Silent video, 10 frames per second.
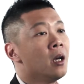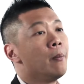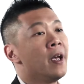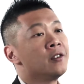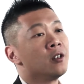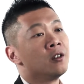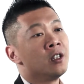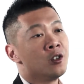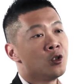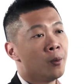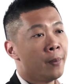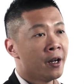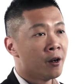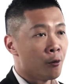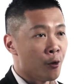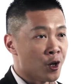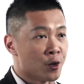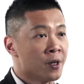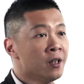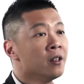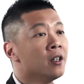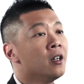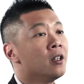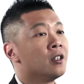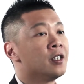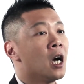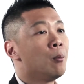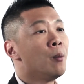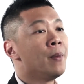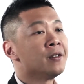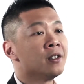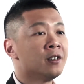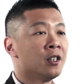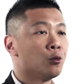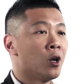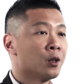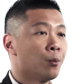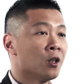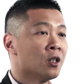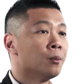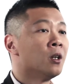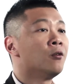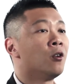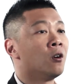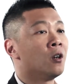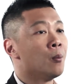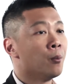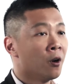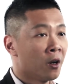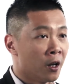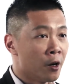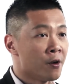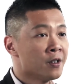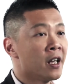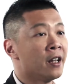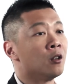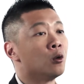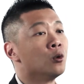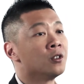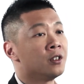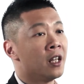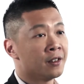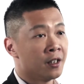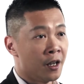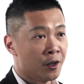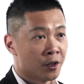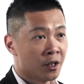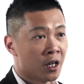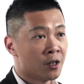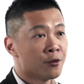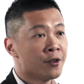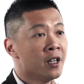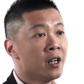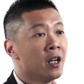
Based on this shipping arrangement, the Singapore business is responsible for import clearance at the goods destination country.